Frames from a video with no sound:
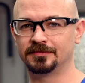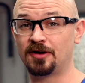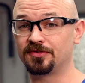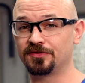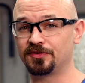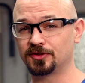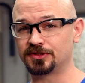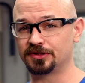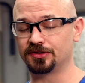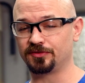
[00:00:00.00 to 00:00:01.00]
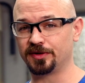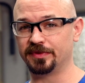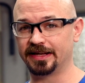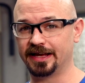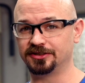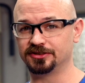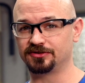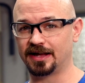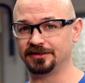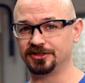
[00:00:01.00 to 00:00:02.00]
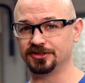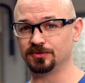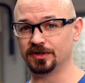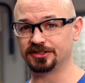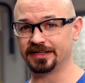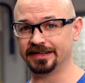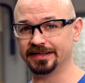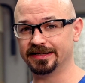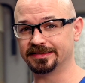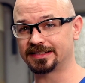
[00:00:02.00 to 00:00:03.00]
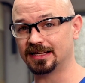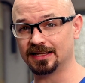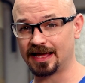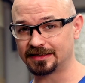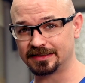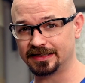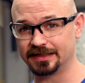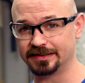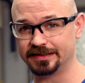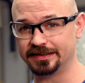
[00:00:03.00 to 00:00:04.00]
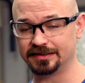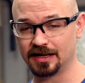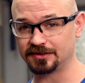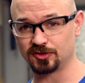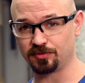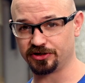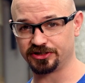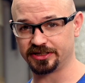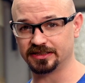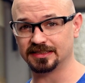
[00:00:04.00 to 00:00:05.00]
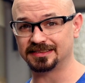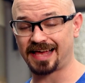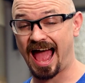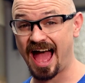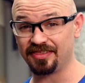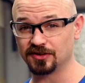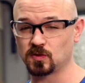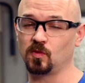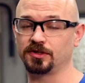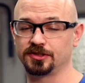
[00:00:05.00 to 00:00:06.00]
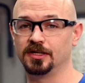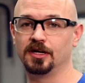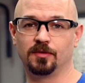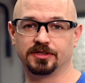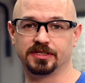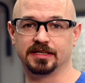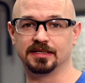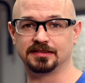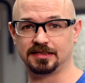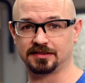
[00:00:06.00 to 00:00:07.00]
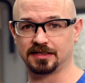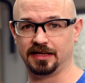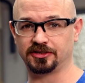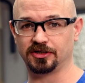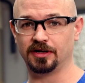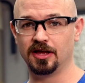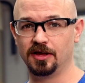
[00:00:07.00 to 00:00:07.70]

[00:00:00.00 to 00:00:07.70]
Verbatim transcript: now for the first of the three mitigation strategies, which is collecting the dust or particulates at the source, which is dust collection.